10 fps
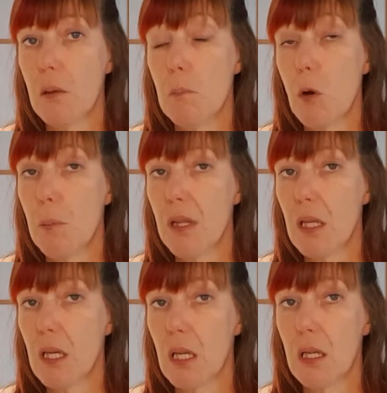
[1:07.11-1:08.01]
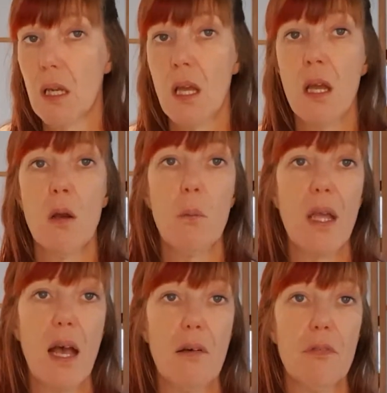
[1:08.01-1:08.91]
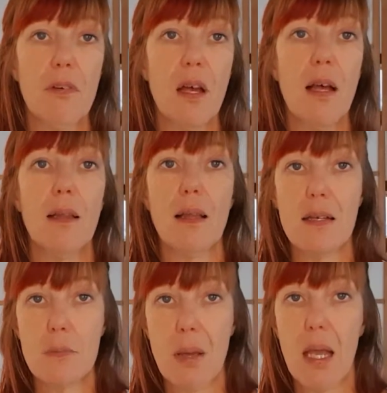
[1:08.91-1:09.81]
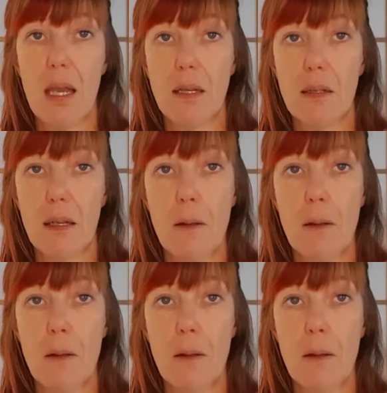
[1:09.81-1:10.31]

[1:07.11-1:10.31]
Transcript: mobility, we have less pain.